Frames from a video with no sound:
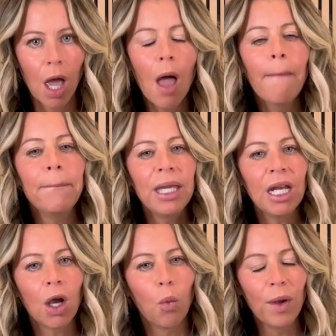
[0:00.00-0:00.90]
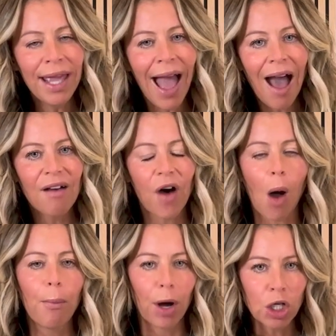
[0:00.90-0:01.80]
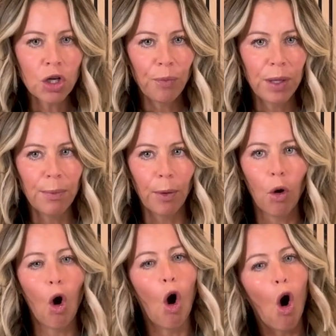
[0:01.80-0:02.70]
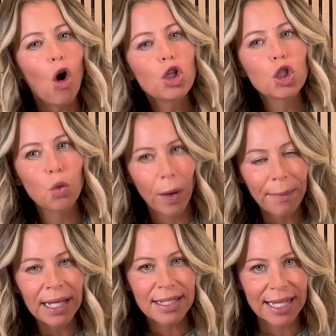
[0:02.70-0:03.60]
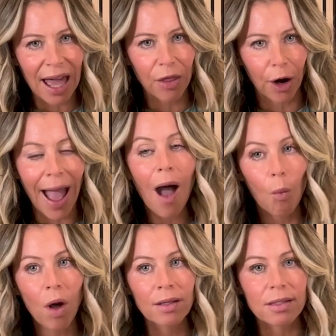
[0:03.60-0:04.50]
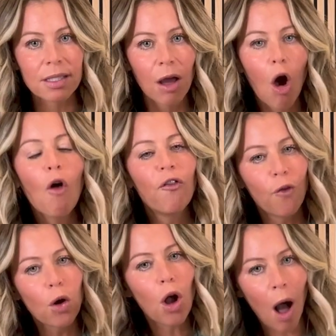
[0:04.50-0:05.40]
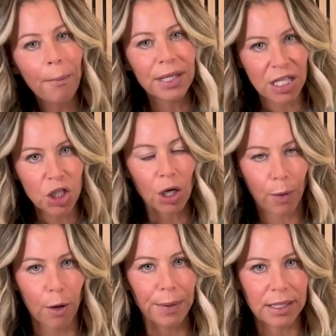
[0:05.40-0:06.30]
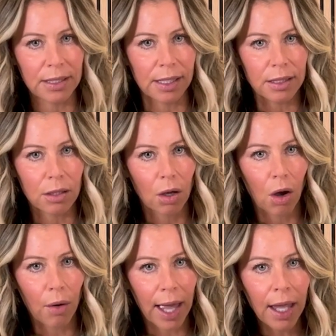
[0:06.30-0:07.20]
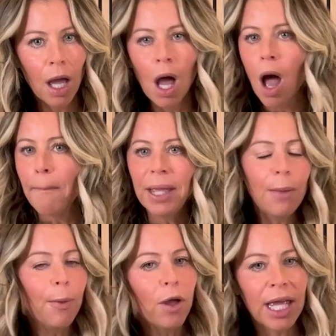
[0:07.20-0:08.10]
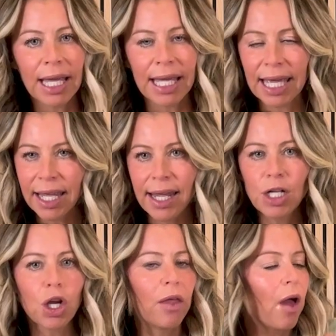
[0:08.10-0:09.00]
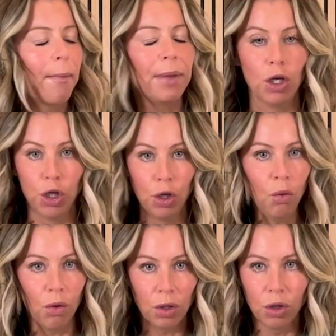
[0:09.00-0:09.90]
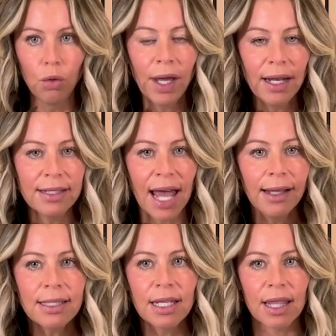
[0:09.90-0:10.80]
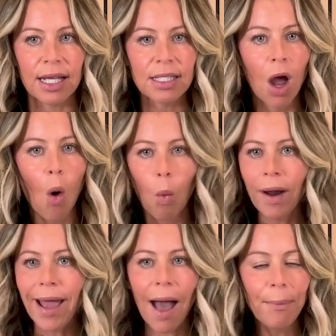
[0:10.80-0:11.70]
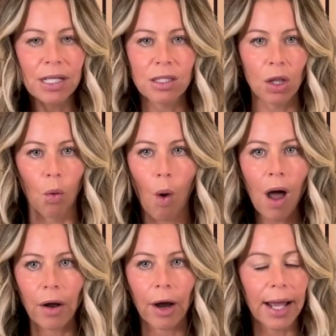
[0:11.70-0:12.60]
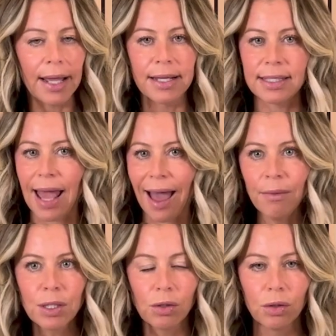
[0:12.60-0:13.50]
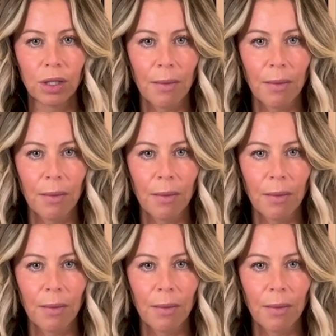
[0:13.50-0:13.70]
meaning we have a bunch of people all swimming together at once for competition purposes. Okay, people can kick each other. I mean, you can attest to this. What happens in the water is absolutely